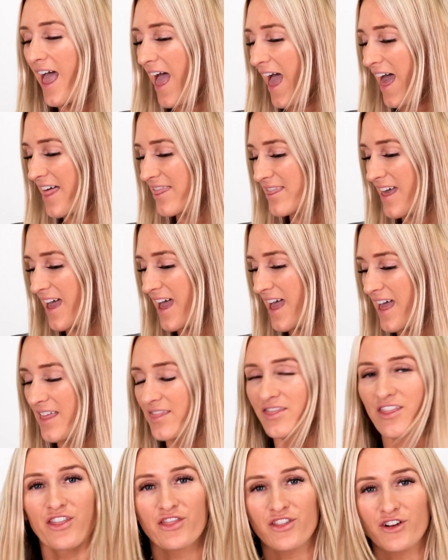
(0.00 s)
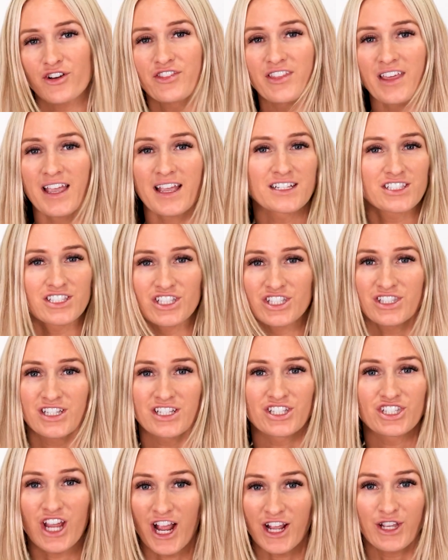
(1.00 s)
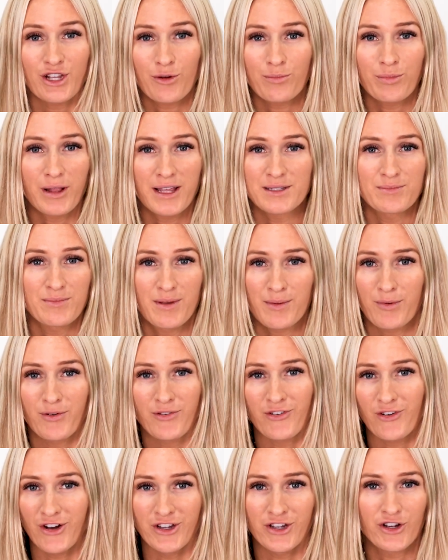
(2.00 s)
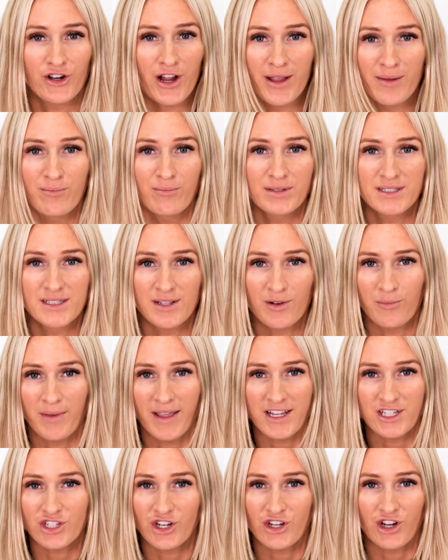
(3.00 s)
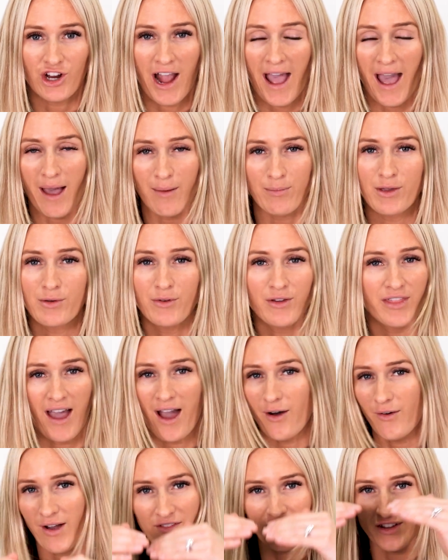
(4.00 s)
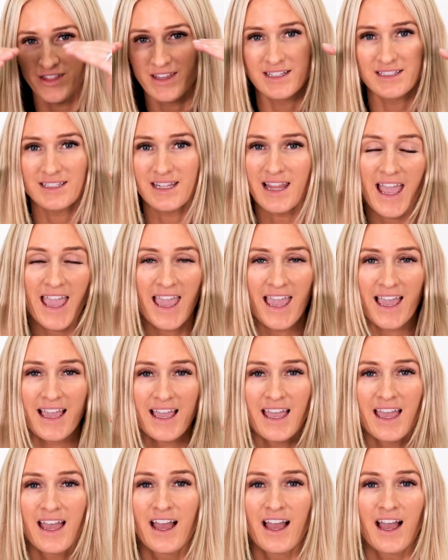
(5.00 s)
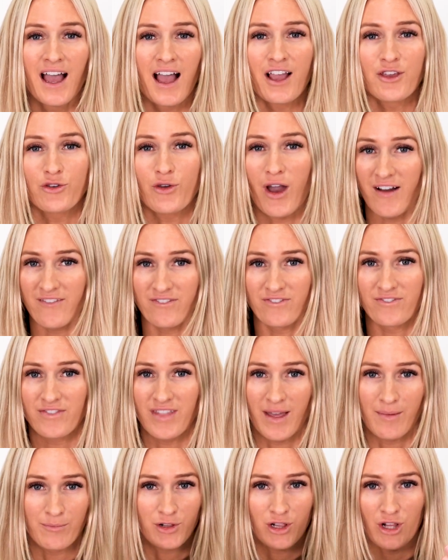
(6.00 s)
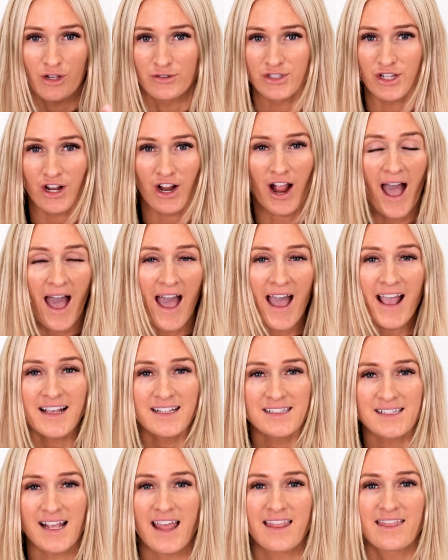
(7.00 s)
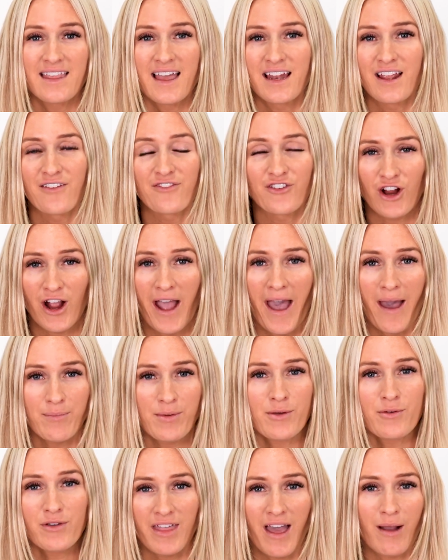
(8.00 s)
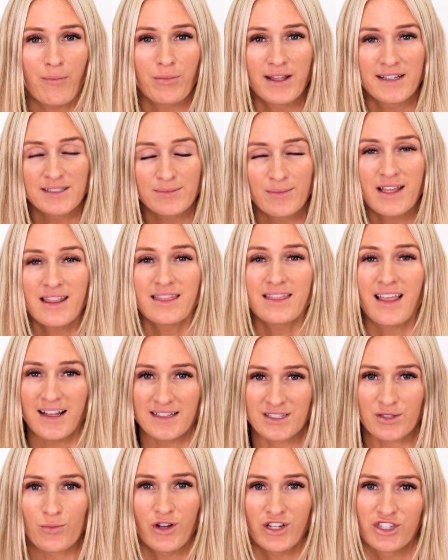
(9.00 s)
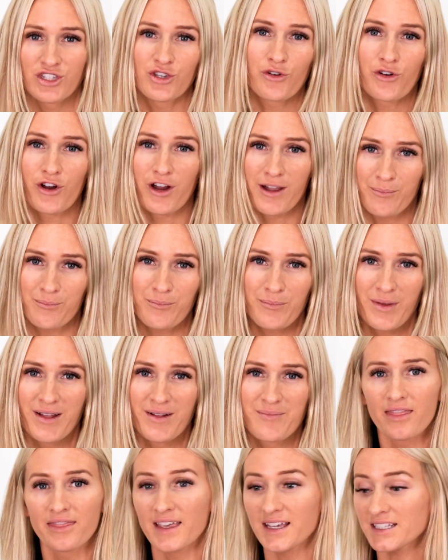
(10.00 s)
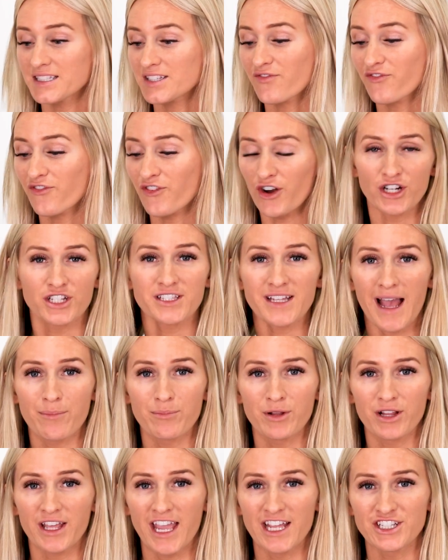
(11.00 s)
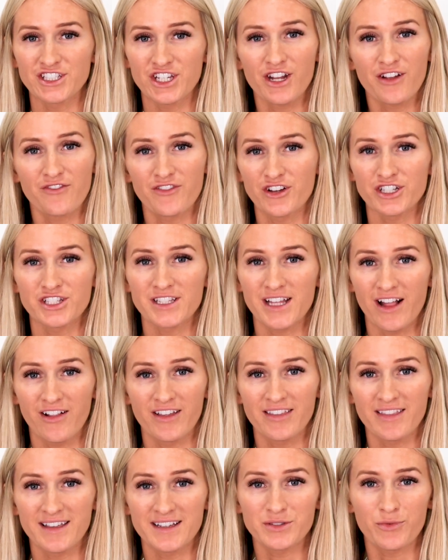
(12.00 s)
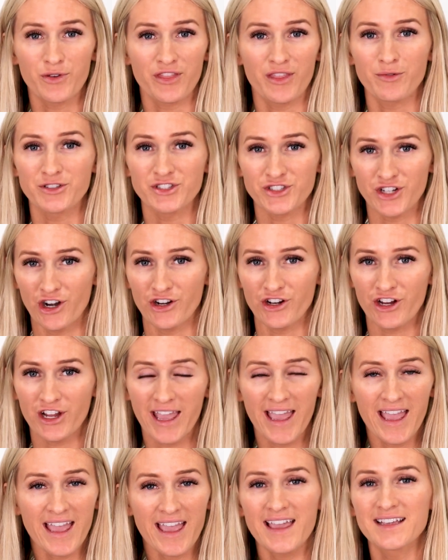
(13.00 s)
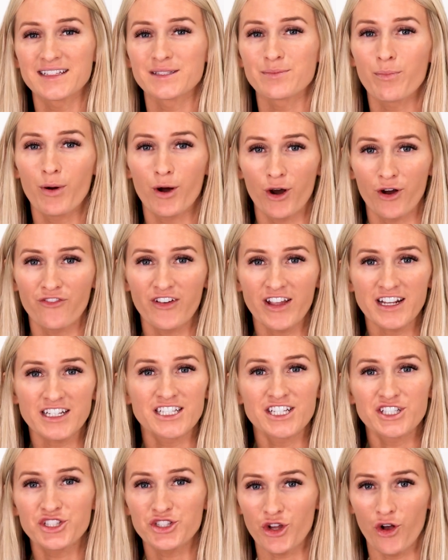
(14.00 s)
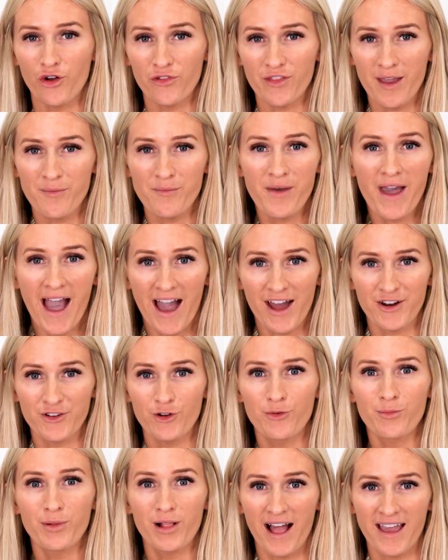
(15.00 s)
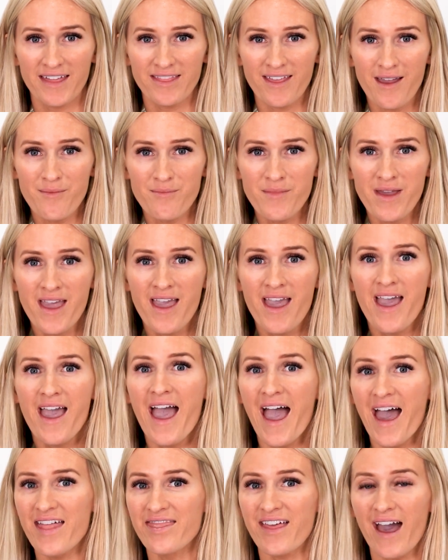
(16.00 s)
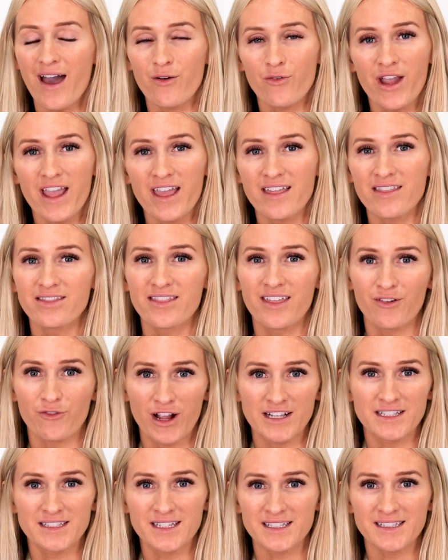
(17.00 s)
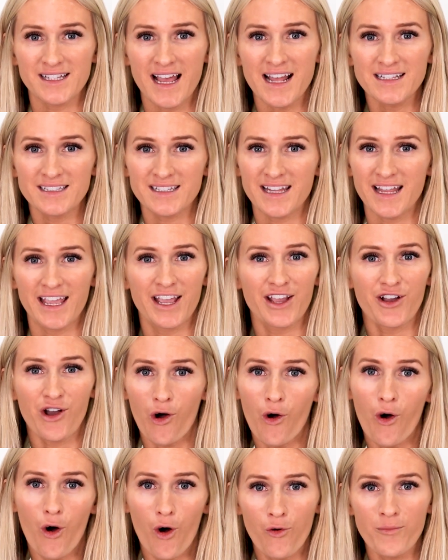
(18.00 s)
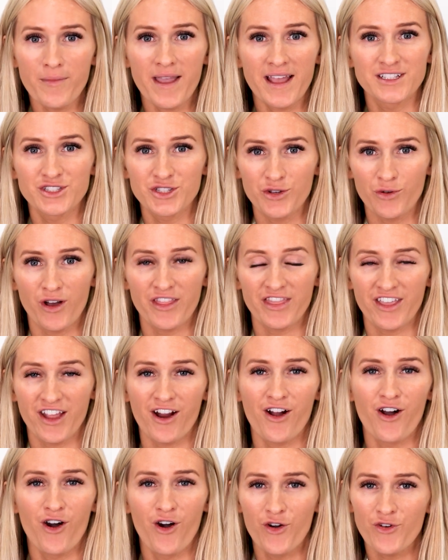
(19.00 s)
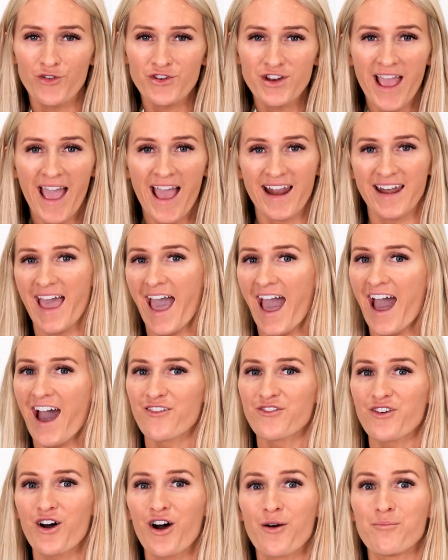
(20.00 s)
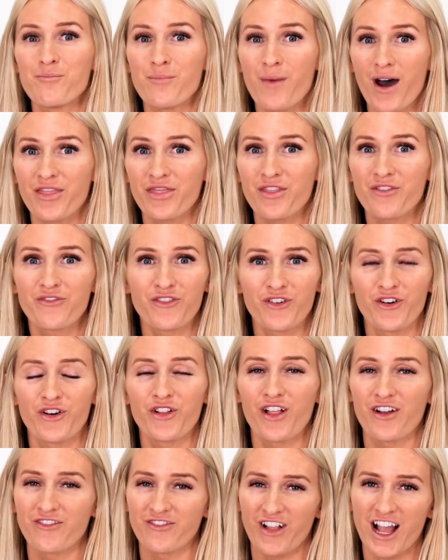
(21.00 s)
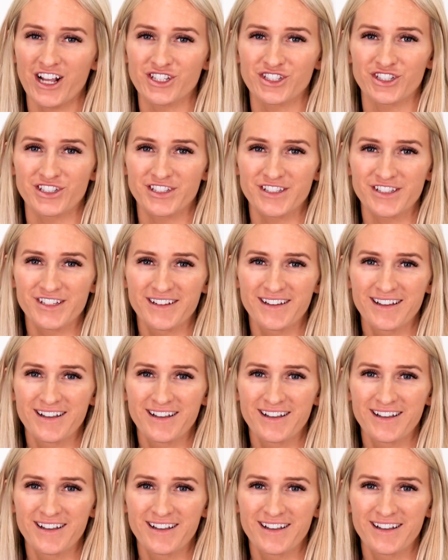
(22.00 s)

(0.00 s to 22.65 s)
And then the third thing is just to check your placement before you crimp. So make sure you're happy with how everything's laying. You have them close their eyes. And then if you're happy with that placement, that's when you crimp. This first application, if you're selling this with a starter kit, is perfect to show them how to apply them. And that way, the rest of the sets they can go home and do on their own and have a month full of lashes.